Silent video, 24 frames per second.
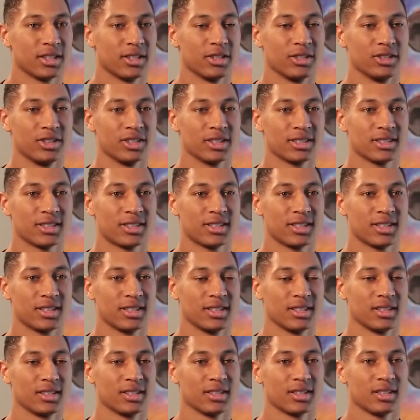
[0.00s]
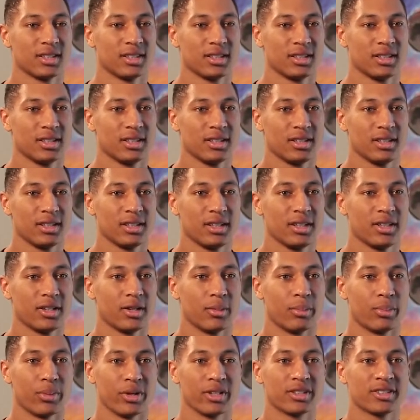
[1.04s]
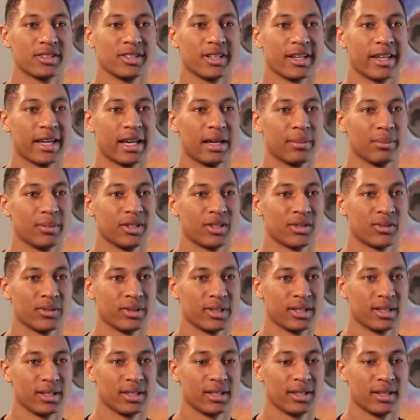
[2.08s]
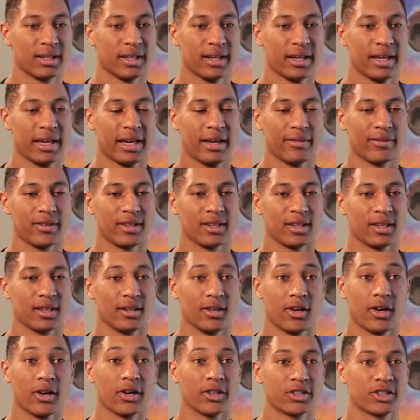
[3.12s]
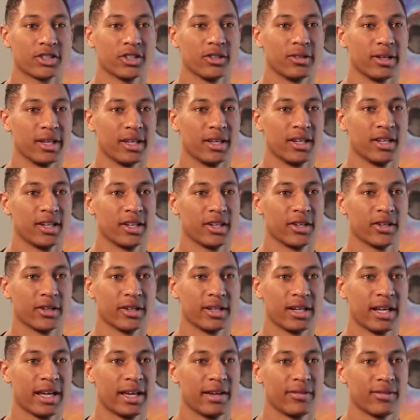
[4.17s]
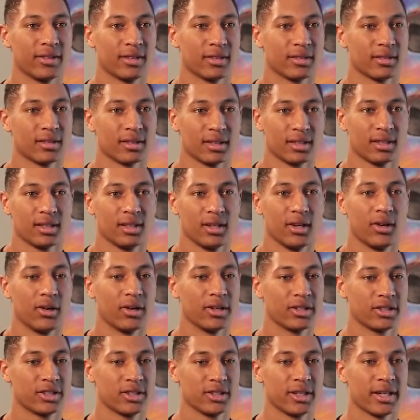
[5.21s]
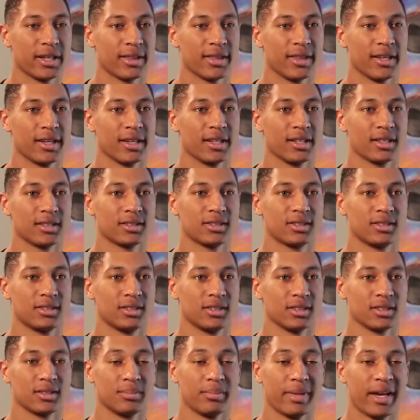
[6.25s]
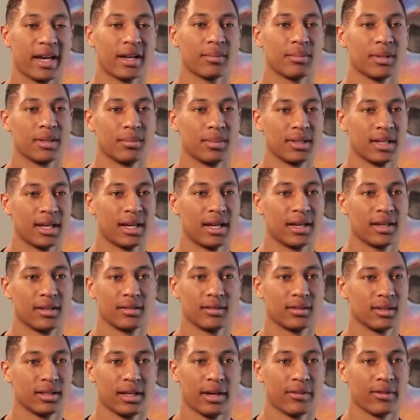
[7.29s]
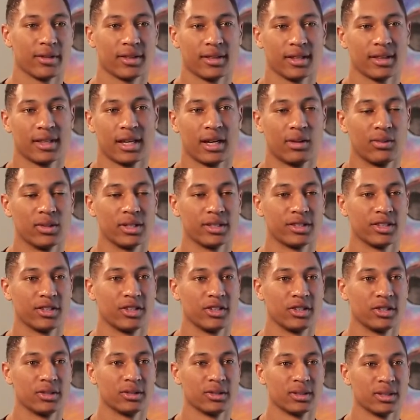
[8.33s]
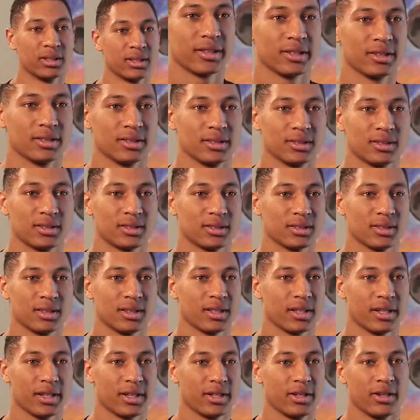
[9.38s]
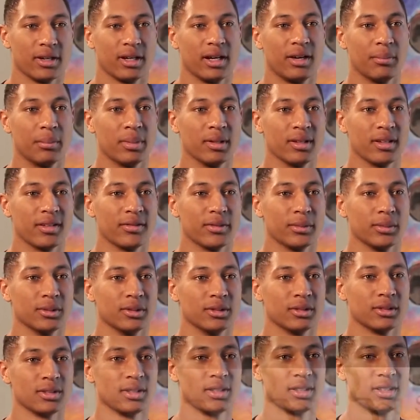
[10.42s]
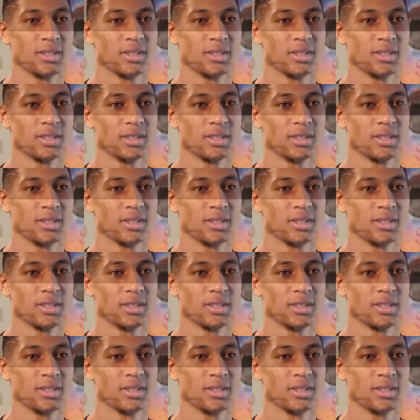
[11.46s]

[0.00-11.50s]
so just to, you know, bridge the gap between having an art show in here and having O S U athletics just back me behind everything that I wanted to do is, you know, unbelievable.